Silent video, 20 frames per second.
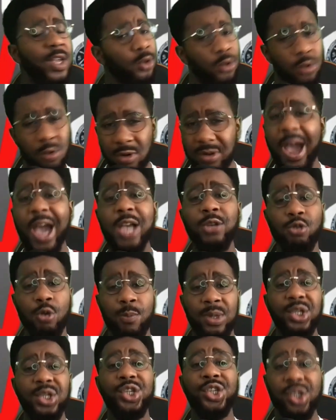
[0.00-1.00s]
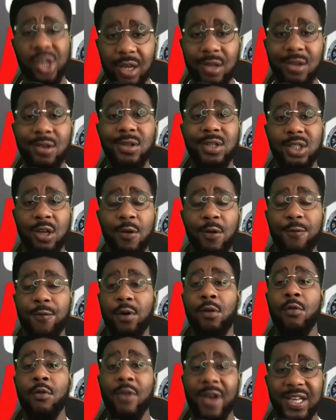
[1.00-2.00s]
and you guys will be shitting yourself for
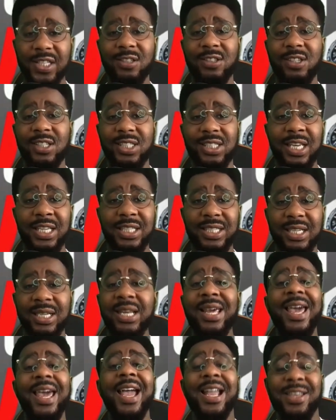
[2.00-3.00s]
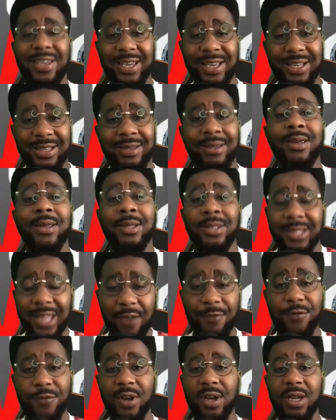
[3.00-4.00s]
the rest of the season. And you can
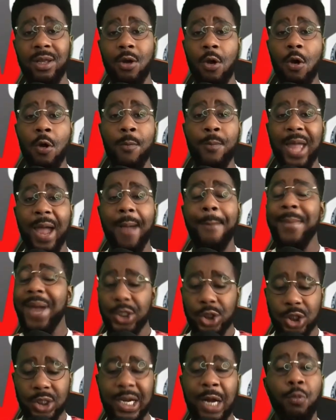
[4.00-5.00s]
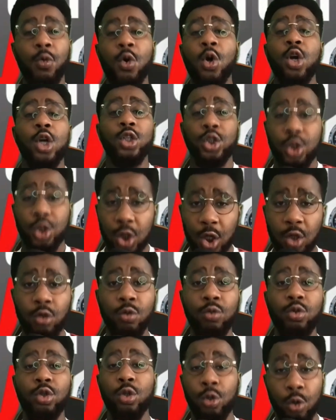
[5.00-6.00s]
definitely hope that Manchester United will
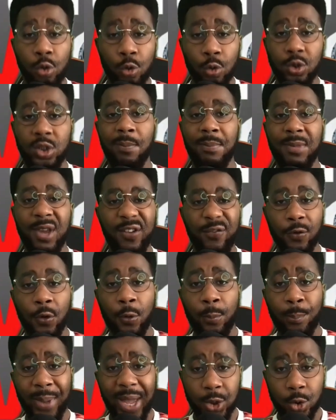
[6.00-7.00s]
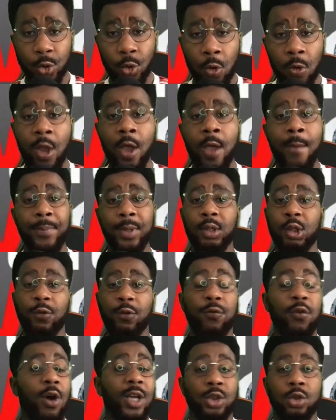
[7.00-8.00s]
continue to lose the midfield battle, because
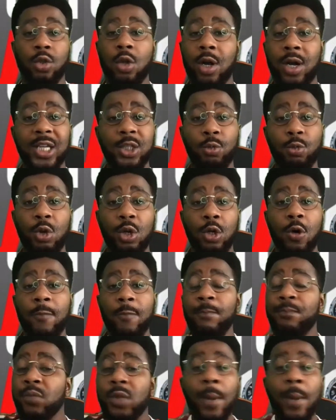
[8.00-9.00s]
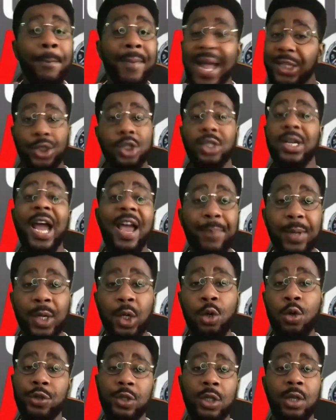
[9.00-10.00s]
for as long as we know, Manchester United have
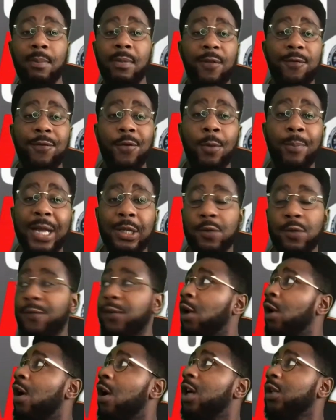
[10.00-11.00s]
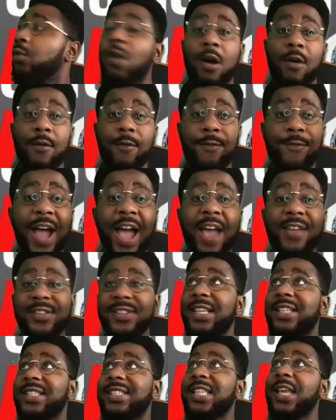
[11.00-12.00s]
been losing the midfield battle for the last, what, 5,
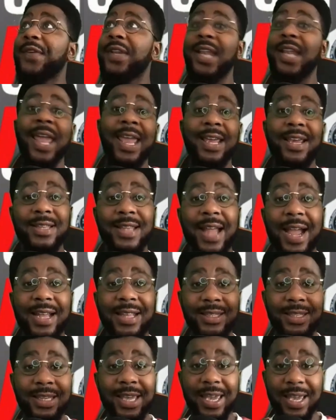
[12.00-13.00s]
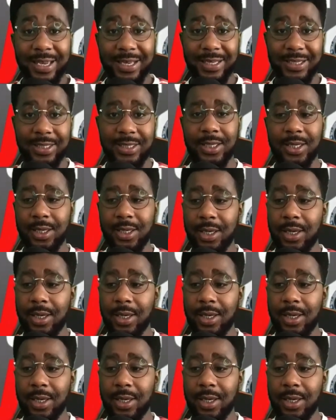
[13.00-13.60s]
6, 7, 8, 9 years.